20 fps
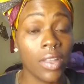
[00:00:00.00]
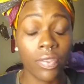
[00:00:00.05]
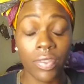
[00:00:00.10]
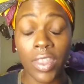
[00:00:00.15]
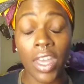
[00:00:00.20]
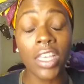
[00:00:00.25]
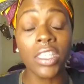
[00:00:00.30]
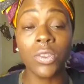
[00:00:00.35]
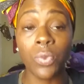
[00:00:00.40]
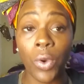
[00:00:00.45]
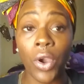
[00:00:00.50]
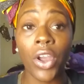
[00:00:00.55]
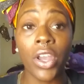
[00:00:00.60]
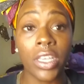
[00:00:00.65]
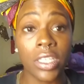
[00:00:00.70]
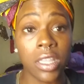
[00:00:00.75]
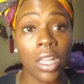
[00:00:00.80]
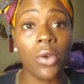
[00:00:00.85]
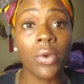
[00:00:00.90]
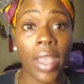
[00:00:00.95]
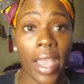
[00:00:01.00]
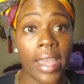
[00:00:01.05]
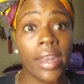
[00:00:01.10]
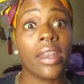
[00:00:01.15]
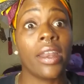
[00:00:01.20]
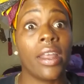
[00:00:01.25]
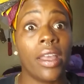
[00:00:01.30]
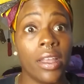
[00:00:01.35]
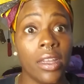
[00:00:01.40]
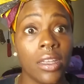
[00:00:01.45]
That's where it's
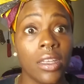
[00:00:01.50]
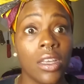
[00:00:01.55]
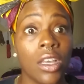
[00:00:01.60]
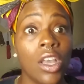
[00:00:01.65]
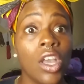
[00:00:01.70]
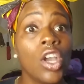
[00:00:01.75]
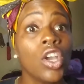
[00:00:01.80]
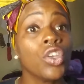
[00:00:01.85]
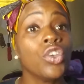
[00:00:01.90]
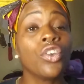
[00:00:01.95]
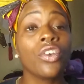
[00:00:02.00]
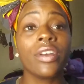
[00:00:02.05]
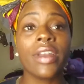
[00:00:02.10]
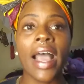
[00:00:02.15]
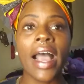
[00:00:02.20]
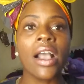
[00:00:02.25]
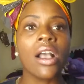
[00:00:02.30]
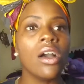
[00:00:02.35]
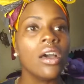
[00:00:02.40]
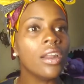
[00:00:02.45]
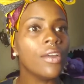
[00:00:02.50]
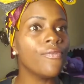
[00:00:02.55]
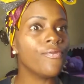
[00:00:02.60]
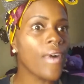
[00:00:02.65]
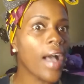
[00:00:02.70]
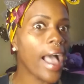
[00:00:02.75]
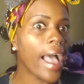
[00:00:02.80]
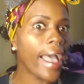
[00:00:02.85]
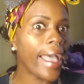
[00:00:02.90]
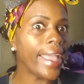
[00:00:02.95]
located at. You're not gonna
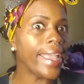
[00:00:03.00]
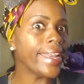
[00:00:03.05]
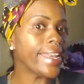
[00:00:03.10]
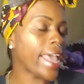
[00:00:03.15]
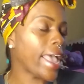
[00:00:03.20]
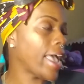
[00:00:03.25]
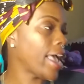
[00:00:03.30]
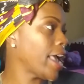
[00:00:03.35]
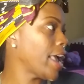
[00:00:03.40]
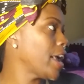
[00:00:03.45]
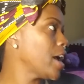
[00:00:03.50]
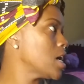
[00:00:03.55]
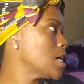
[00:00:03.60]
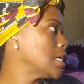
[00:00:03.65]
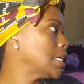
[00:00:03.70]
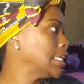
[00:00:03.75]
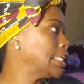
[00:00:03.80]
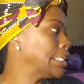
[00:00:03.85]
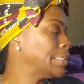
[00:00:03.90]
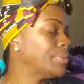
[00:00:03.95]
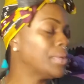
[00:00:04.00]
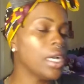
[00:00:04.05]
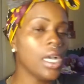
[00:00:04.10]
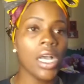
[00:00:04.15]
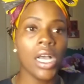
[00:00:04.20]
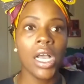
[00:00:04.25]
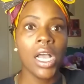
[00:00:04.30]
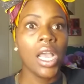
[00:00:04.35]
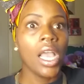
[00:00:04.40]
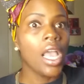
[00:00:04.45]
find a
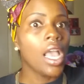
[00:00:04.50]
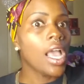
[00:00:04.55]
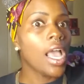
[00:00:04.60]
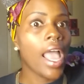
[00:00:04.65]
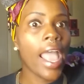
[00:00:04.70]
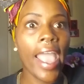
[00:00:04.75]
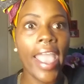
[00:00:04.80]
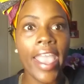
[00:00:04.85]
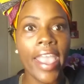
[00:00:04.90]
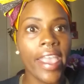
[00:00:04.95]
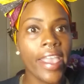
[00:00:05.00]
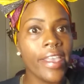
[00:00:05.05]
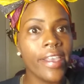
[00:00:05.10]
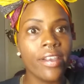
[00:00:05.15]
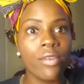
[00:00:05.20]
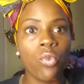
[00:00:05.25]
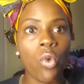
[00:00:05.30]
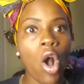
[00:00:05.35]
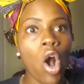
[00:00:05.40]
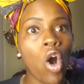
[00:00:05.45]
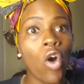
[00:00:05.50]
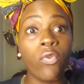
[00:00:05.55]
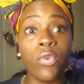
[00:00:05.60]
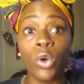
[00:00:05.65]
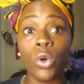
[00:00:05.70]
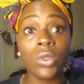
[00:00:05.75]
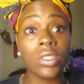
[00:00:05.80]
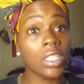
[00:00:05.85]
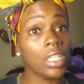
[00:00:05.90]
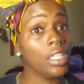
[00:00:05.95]
Whole
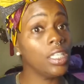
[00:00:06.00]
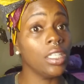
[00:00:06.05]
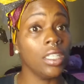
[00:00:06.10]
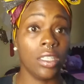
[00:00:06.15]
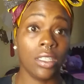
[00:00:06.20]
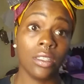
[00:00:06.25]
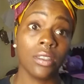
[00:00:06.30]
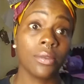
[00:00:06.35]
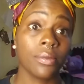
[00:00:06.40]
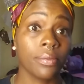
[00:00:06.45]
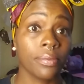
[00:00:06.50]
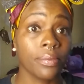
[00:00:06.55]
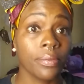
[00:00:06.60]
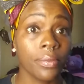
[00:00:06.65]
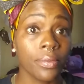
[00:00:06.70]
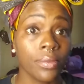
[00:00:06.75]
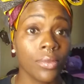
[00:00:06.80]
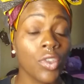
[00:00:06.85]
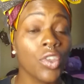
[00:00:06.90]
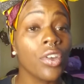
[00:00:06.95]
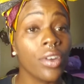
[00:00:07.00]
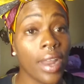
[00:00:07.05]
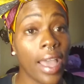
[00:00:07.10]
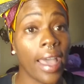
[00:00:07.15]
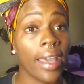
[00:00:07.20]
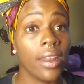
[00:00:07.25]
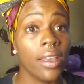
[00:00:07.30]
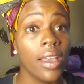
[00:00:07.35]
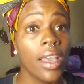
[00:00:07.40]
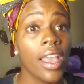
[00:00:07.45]
Foods in the hood. You're
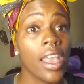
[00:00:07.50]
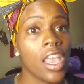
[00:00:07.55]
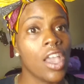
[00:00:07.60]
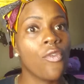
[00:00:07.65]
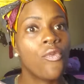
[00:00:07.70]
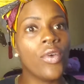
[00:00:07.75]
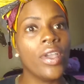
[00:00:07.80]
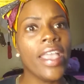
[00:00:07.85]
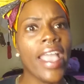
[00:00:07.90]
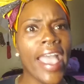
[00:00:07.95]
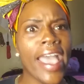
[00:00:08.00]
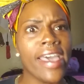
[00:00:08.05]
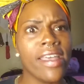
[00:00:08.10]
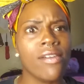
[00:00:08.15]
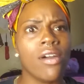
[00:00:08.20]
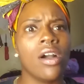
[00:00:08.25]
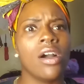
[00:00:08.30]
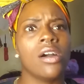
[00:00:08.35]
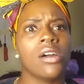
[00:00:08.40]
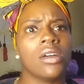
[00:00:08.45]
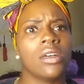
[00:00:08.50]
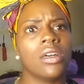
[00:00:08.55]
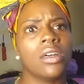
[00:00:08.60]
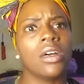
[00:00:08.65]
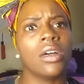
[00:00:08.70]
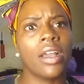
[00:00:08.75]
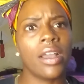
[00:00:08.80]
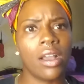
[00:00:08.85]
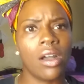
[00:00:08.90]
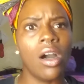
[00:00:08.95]
not. If we had
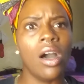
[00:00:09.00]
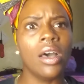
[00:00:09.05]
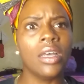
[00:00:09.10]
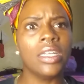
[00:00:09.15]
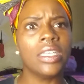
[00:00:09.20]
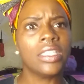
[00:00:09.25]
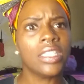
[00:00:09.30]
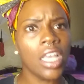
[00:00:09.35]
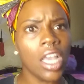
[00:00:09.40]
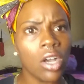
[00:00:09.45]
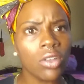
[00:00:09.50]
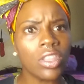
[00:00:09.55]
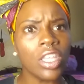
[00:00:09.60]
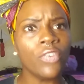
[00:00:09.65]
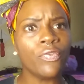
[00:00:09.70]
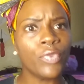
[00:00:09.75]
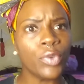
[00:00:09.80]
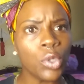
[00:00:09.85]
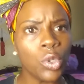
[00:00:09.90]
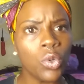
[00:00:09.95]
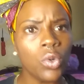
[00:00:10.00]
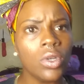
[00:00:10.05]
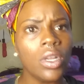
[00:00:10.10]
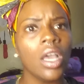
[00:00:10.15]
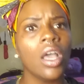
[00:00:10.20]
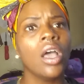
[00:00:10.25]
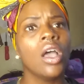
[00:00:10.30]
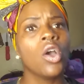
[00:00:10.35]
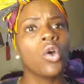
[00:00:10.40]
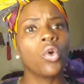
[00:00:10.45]
honest, healthy food
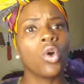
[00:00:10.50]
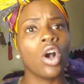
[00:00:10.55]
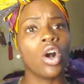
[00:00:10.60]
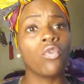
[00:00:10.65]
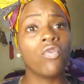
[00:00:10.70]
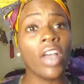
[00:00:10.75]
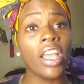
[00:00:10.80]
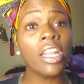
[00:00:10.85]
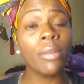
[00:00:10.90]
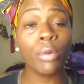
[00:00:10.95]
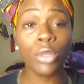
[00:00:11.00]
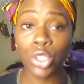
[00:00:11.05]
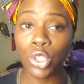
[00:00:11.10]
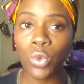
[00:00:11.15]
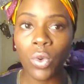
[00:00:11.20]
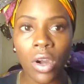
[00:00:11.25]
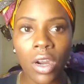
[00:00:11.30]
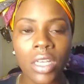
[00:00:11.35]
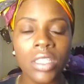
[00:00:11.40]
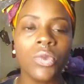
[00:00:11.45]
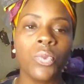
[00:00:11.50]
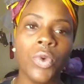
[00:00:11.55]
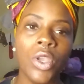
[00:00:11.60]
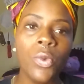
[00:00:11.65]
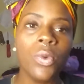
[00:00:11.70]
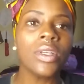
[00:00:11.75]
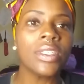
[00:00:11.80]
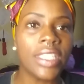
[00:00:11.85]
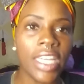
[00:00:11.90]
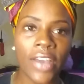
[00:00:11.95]
available to us, we
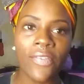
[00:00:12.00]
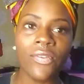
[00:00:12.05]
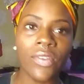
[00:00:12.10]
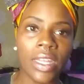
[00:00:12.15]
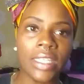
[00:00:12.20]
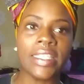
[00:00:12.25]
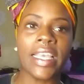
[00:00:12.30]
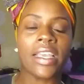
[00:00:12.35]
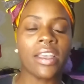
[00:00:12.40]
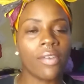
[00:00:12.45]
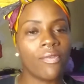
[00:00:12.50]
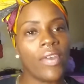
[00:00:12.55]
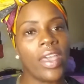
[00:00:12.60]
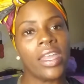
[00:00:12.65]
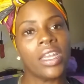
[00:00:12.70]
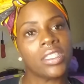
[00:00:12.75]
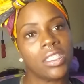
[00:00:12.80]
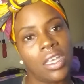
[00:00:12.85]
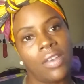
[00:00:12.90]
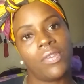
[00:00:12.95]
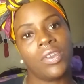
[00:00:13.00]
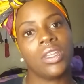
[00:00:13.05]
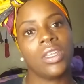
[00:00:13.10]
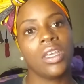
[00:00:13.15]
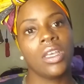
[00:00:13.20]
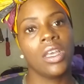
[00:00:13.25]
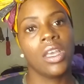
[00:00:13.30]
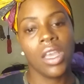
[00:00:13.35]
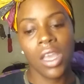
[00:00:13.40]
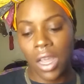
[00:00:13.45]
would definitely take advantage of it.
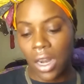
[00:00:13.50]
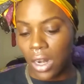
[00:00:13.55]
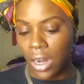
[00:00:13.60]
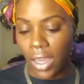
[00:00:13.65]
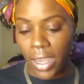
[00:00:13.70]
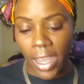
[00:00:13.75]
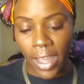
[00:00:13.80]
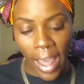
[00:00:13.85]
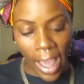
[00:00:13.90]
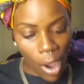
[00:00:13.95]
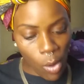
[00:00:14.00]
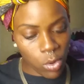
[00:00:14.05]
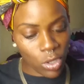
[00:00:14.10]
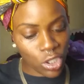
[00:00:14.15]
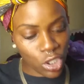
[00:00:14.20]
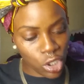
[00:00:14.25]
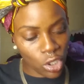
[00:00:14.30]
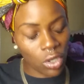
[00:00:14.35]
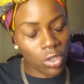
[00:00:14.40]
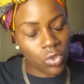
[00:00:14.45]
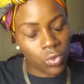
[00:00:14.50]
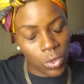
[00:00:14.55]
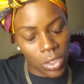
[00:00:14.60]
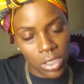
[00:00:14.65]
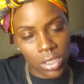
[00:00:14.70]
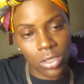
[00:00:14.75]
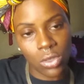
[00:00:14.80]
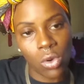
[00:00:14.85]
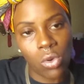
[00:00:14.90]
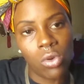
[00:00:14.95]
Look at our
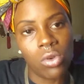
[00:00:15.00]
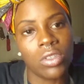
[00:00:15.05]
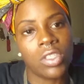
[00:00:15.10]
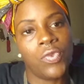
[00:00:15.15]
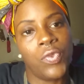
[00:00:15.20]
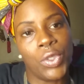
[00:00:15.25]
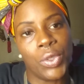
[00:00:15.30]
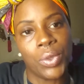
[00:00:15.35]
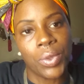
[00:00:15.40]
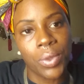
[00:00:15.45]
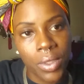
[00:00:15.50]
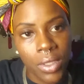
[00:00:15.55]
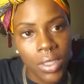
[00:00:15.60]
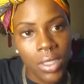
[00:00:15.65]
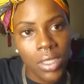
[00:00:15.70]
children's school's food.